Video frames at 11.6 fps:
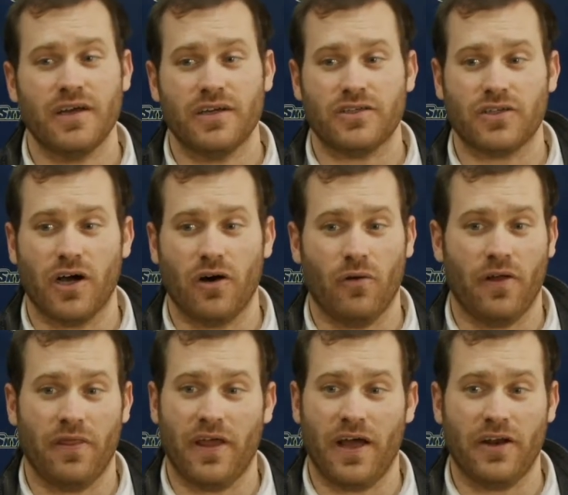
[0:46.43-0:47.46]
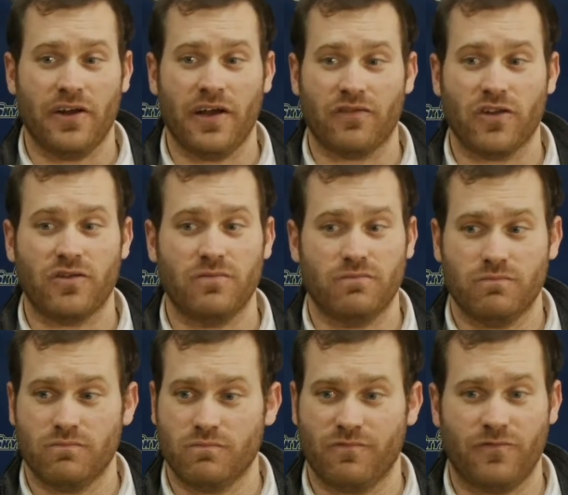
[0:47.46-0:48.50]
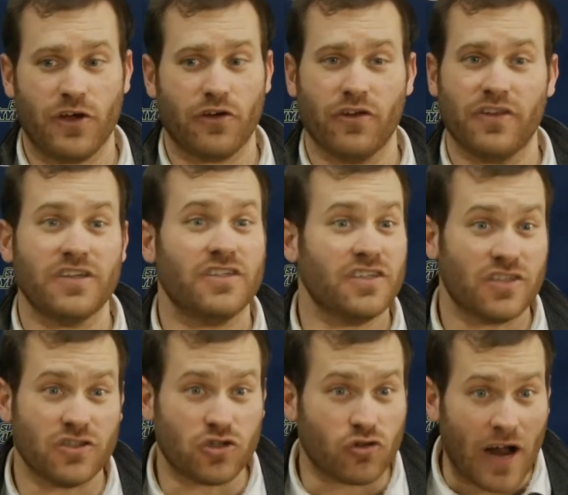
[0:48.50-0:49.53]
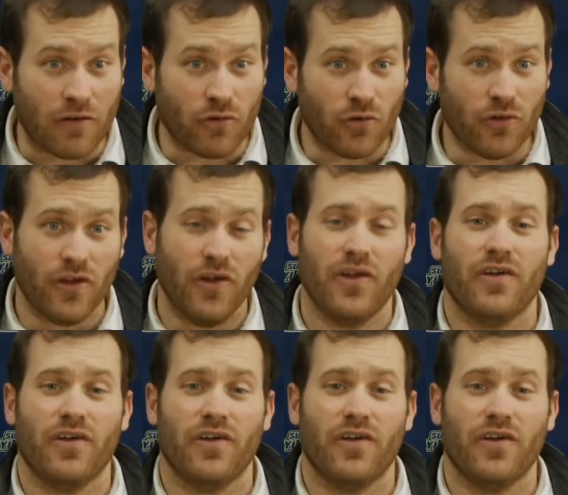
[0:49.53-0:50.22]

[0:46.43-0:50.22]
So, and then you have to figure in the distance traveled